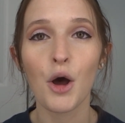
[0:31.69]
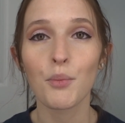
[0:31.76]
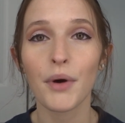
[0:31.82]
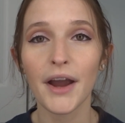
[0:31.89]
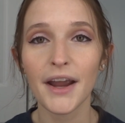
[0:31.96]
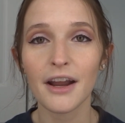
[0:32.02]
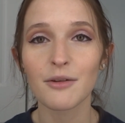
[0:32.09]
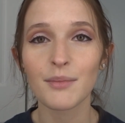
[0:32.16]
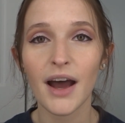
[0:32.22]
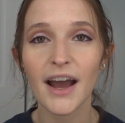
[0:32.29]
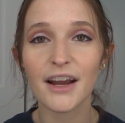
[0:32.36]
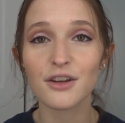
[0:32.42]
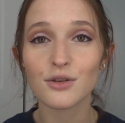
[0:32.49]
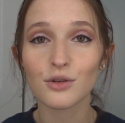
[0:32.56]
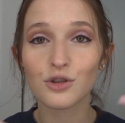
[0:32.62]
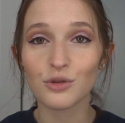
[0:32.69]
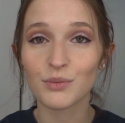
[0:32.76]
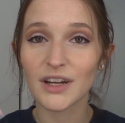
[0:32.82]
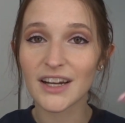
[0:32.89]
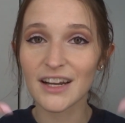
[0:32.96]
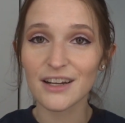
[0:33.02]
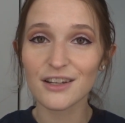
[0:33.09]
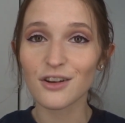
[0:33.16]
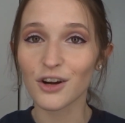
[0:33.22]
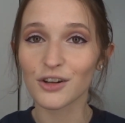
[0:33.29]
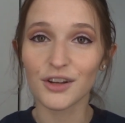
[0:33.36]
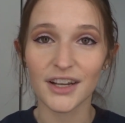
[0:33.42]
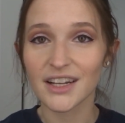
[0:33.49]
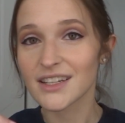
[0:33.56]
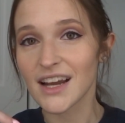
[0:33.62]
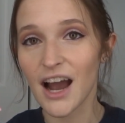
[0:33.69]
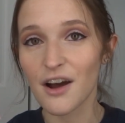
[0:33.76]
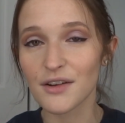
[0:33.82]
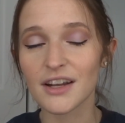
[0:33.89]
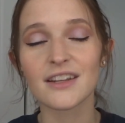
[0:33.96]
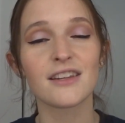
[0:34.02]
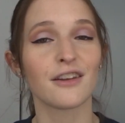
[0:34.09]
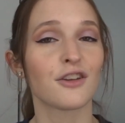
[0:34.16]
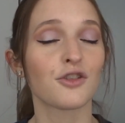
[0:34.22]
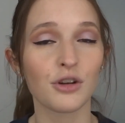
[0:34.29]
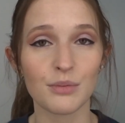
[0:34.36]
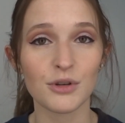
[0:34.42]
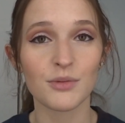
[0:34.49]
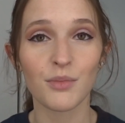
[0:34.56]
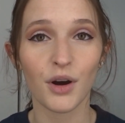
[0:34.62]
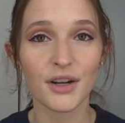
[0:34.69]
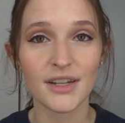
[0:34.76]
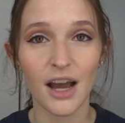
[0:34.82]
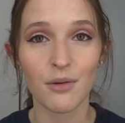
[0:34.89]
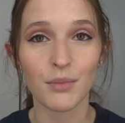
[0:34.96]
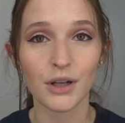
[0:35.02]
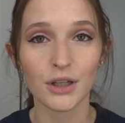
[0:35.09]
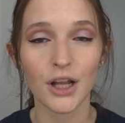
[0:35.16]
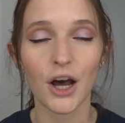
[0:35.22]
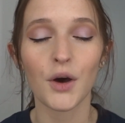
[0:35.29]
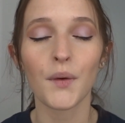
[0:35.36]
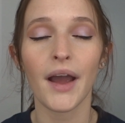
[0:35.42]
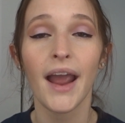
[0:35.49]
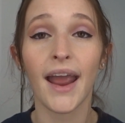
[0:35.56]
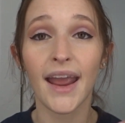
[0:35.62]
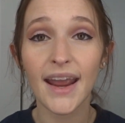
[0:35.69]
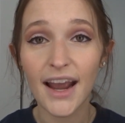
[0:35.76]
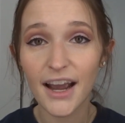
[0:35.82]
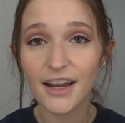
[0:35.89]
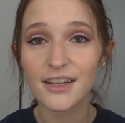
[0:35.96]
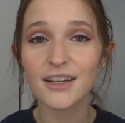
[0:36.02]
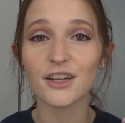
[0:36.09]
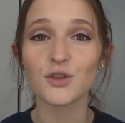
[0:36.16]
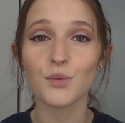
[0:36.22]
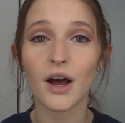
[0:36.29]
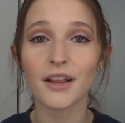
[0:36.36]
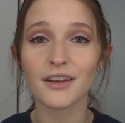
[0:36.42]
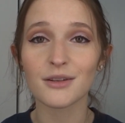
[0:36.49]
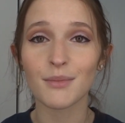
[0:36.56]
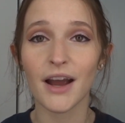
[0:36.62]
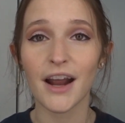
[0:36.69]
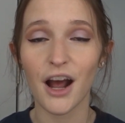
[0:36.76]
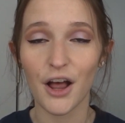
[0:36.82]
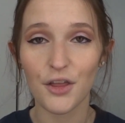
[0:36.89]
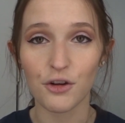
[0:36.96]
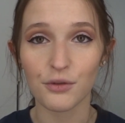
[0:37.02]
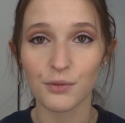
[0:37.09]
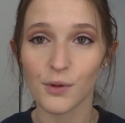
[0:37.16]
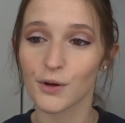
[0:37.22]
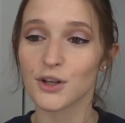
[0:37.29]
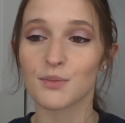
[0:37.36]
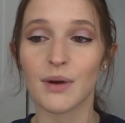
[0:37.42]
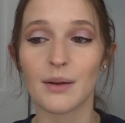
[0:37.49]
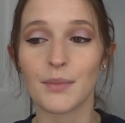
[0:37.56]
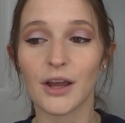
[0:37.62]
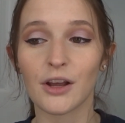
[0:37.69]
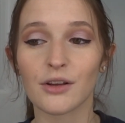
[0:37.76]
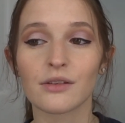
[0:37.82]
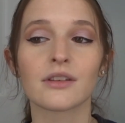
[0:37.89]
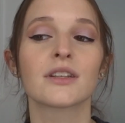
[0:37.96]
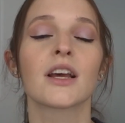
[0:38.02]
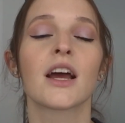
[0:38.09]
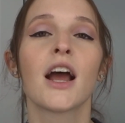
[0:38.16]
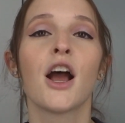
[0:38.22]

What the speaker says: But my social medias are linked down in the description bar down below, and as well as my other Florence By Mills